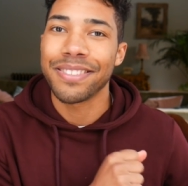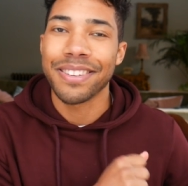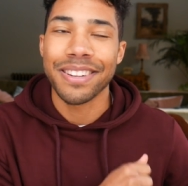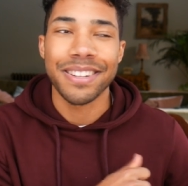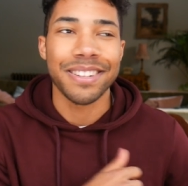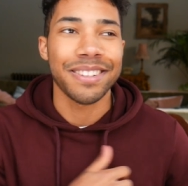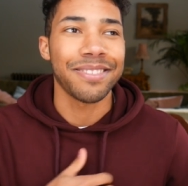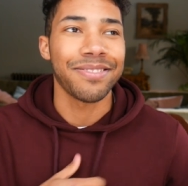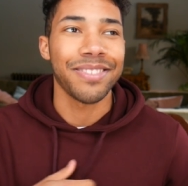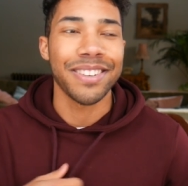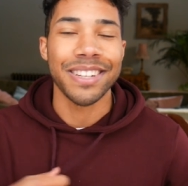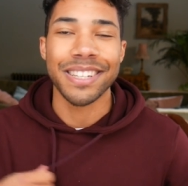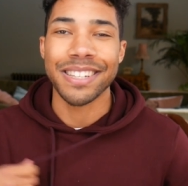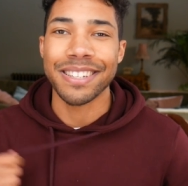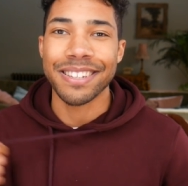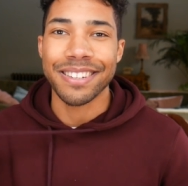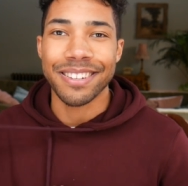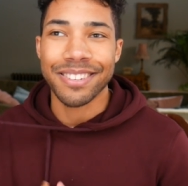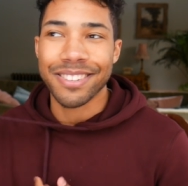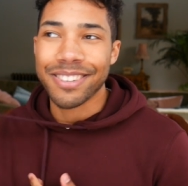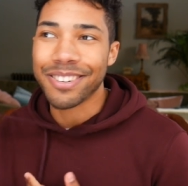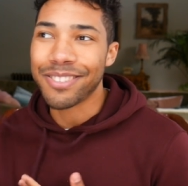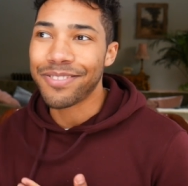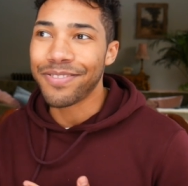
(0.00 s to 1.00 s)
this,
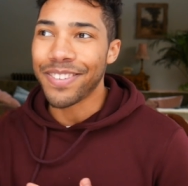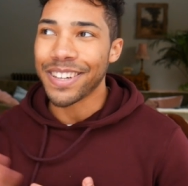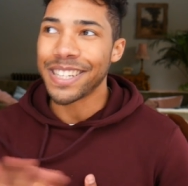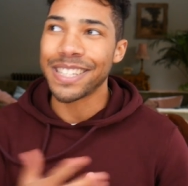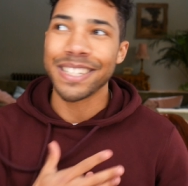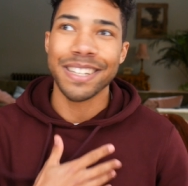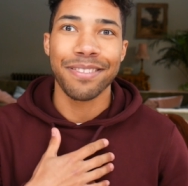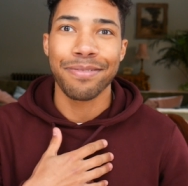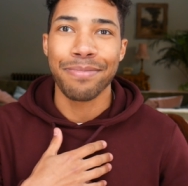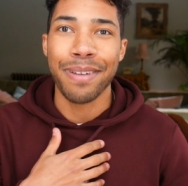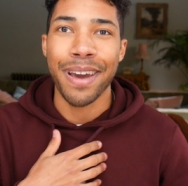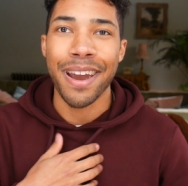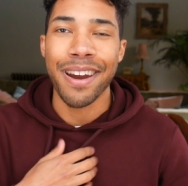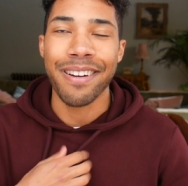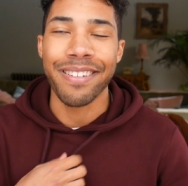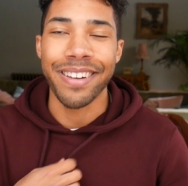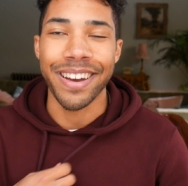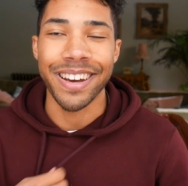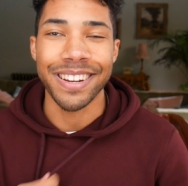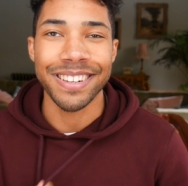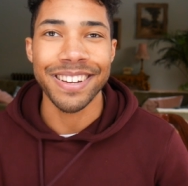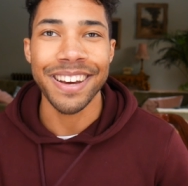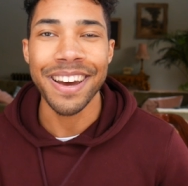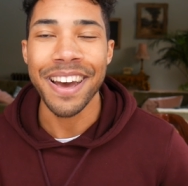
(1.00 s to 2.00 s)
this festive
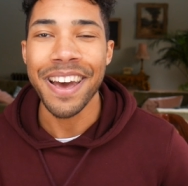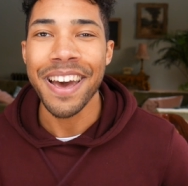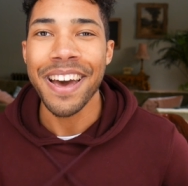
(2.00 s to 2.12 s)
period.